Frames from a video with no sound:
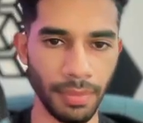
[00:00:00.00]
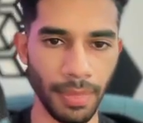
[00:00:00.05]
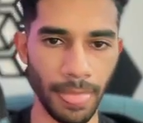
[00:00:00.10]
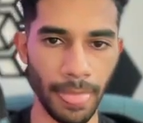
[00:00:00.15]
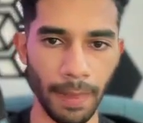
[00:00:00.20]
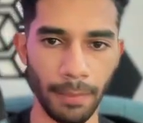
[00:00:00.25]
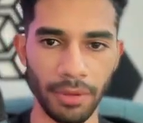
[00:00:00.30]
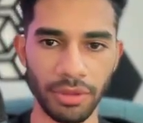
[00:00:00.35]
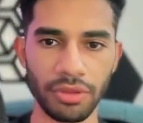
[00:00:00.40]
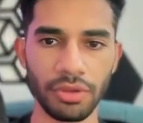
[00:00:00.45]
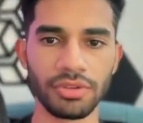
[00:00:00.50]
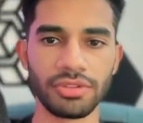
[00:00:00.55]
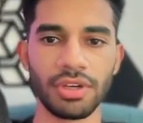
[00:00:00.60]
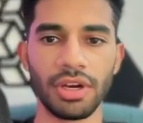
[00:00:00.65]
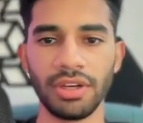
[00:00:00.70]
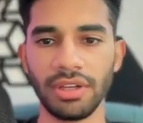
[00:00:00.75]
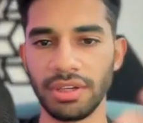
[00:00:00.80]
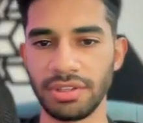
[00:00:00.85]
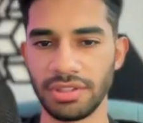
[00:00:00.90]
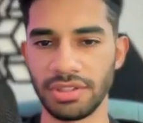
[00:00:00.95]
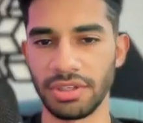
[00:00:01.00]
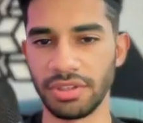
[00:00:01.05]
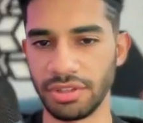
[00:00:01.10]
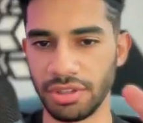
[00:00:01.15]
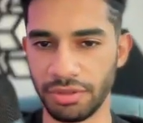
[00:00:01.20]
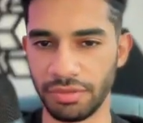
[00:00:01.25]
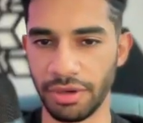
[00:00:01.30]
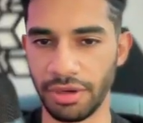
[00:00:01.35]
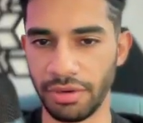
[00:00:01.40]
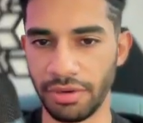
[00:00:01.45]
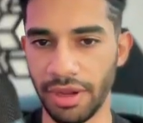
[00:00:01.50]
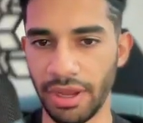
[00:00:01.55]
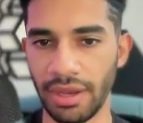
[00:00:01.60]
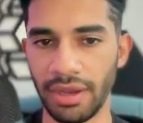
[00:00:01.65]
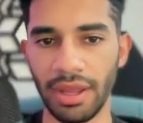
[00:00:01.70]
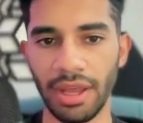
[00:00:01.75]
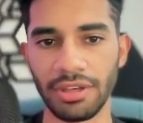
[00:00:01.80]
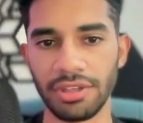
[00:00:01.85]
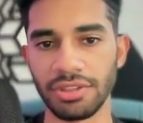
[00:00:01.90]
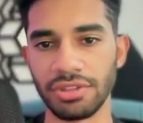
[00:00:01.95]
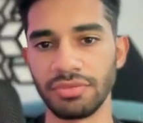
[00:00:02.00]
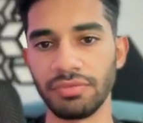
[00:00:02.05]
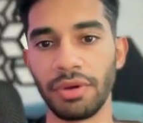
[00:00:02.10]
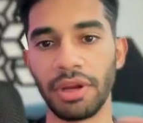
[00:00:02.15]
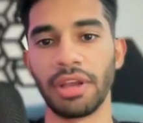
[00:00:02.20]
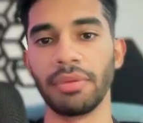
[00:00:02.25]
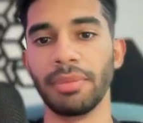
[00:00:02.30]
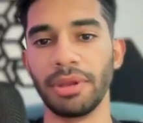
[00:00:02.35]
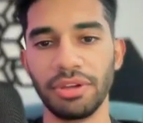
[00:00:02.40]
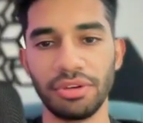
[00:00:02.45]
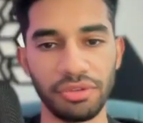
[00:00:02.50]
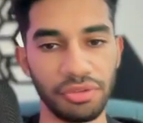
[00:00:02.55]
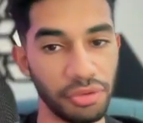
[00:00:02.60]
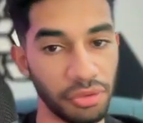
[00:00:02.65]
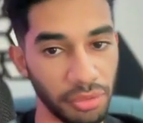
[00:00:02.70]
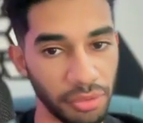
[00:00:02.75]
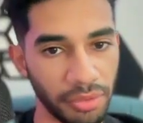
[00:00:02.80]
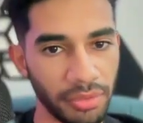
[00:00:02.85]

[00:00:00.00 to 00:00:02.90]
But those aren't necessary to create your ad. I just recommend you do,